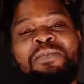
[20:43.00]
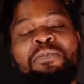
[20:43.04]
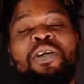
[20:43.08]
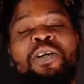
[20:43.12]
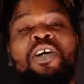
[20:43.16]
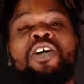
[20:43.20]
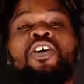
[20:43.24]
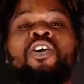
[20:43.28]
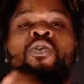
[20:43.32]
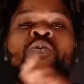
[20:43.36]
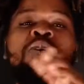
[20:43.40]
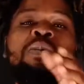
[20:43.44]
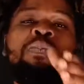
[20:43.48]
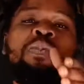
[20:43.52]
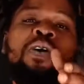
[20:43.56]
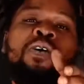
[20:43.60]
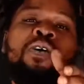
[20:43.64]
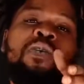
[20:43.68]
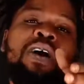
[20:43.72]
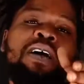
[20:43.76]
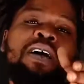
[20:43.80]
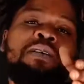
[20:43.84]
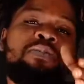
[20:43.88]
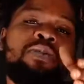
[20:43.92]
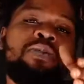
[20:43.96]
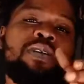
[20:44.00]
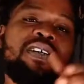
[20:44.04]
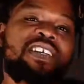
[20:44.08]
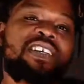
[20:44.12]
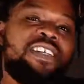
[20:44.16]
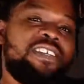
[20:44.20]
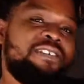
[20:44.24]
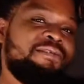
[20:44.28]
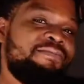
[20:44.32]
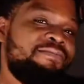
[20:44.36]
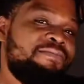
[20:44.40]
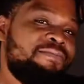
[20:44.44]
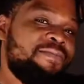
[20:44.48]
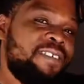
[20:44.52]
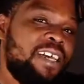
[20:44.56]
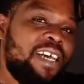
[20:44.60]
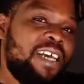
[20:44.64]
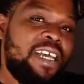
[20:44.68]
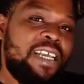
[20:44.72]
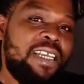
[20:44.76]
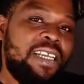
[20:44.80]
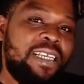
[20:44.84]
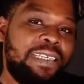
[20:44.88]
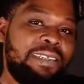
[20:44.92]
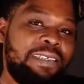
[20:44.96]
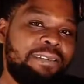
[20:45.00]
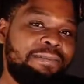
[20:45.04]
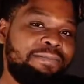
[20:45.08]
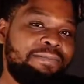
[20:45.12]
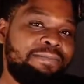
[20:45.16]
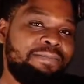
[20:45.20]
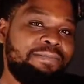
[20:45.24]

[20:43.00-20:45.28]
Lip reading: Miracle Whip on white bread. All right.